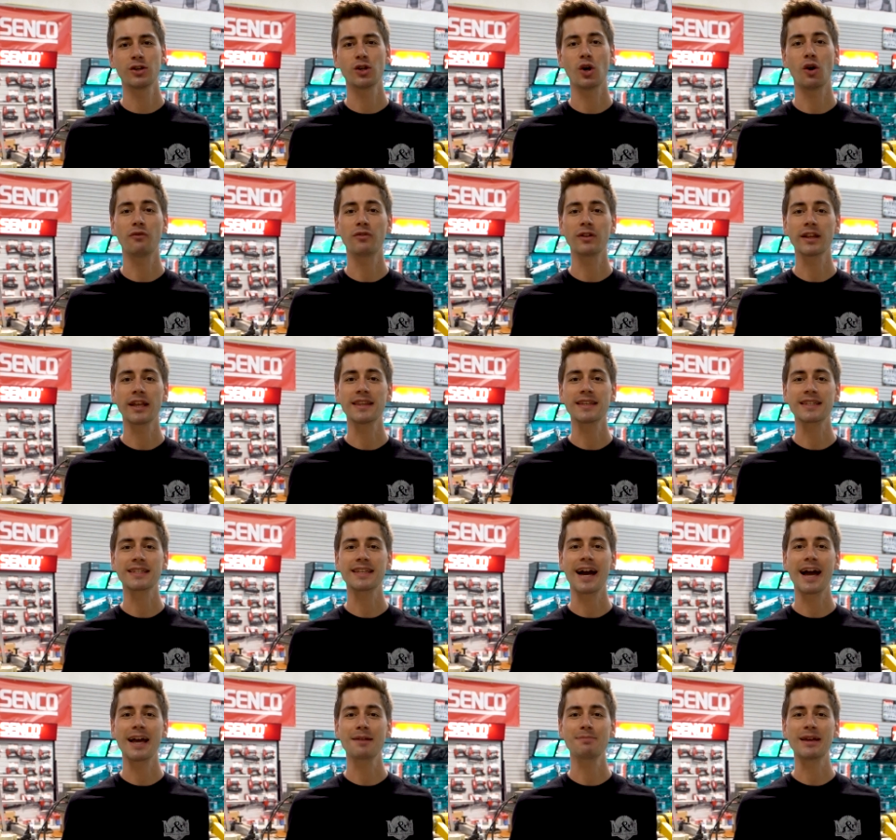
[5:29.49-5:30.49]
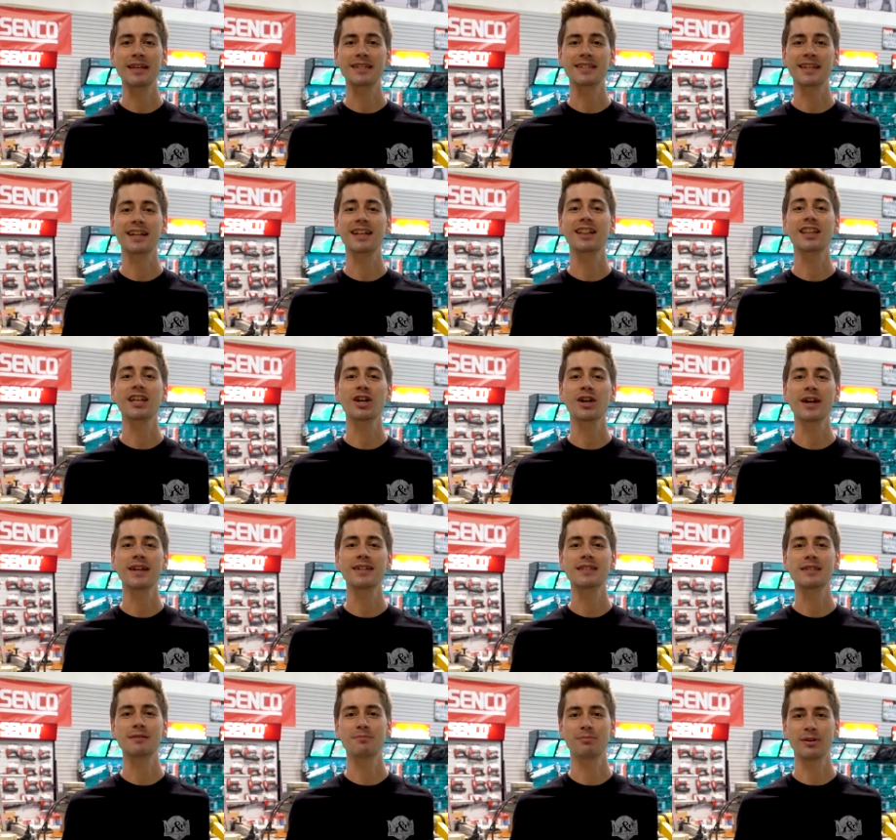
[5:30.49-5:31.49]
Hopefully this guide makes it clear
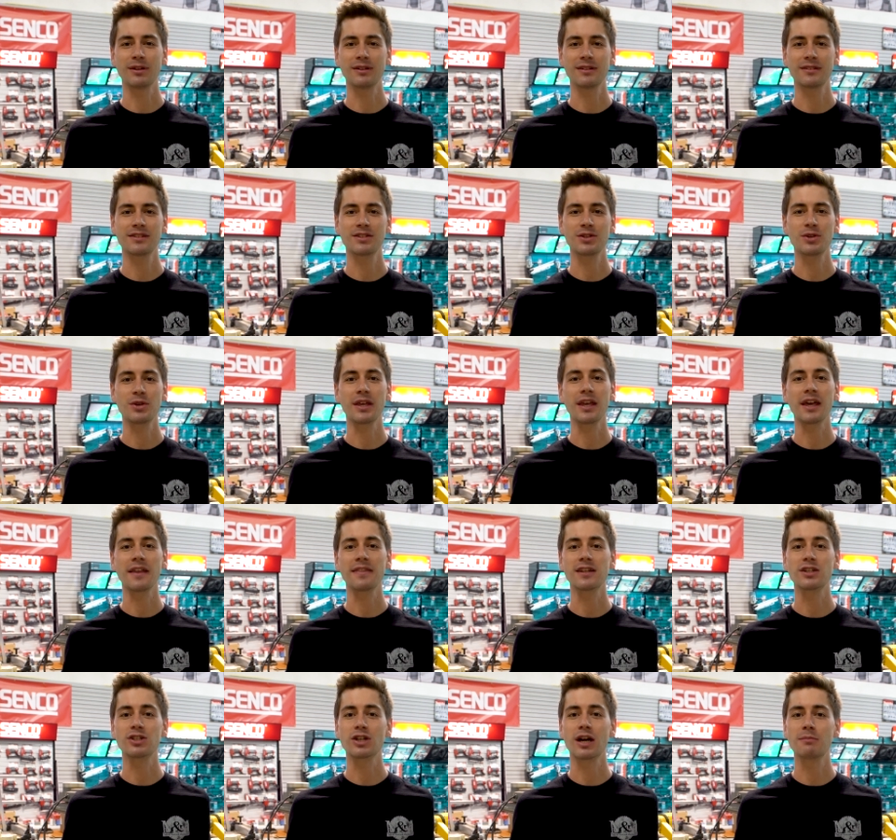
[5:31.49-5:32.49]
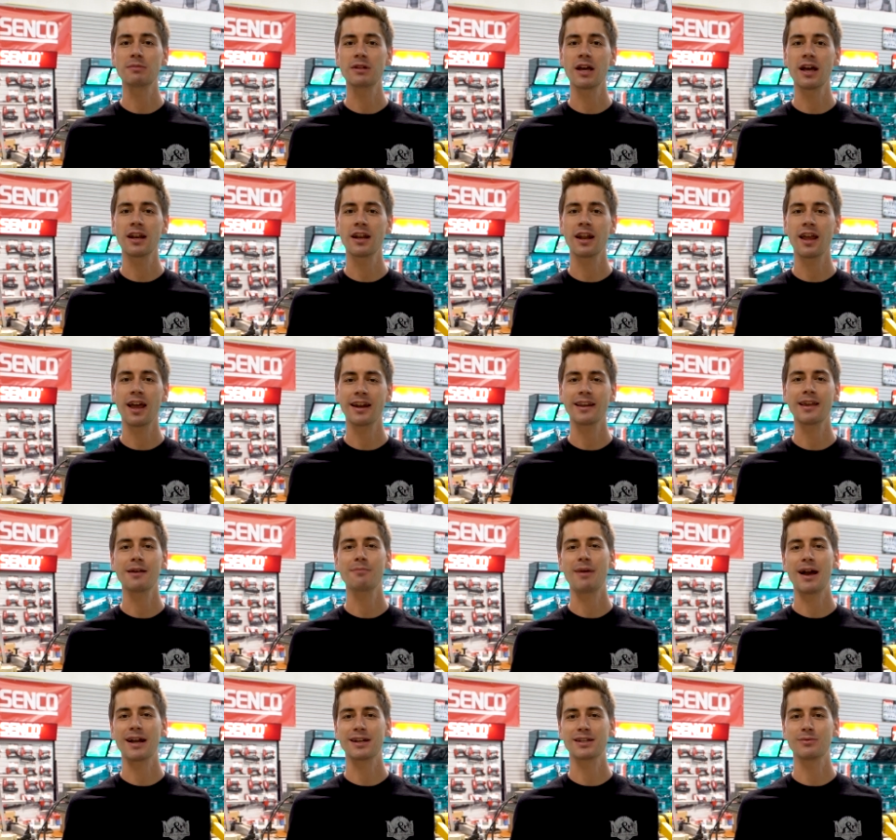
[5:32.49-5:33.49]
and simple so you can get the job done and
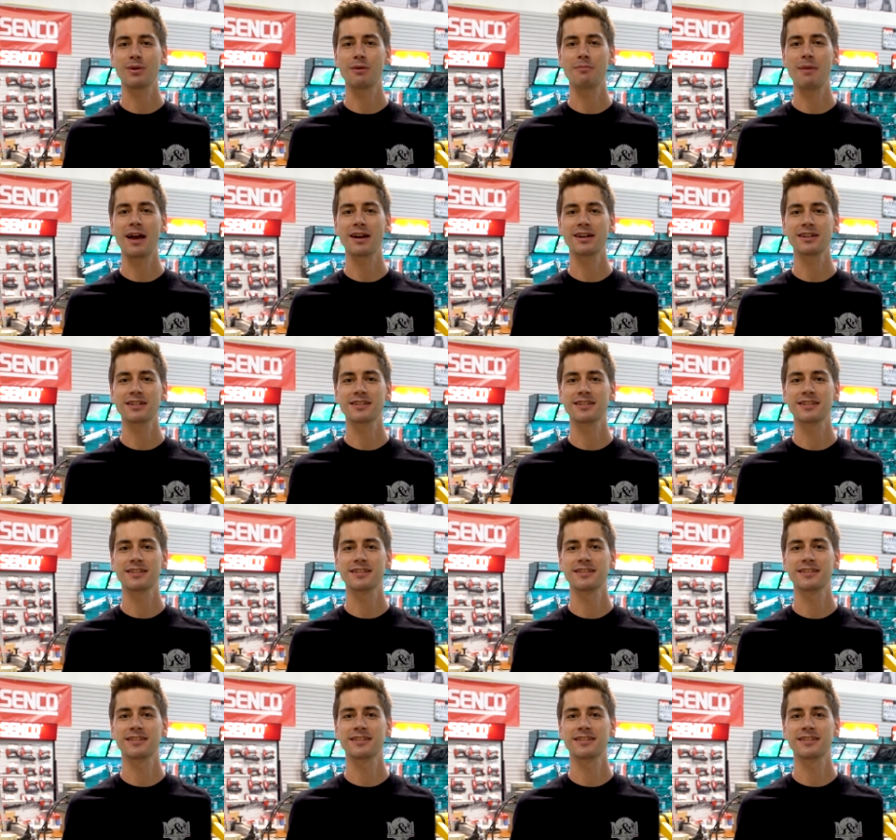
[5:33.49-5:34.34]
get back to what matters.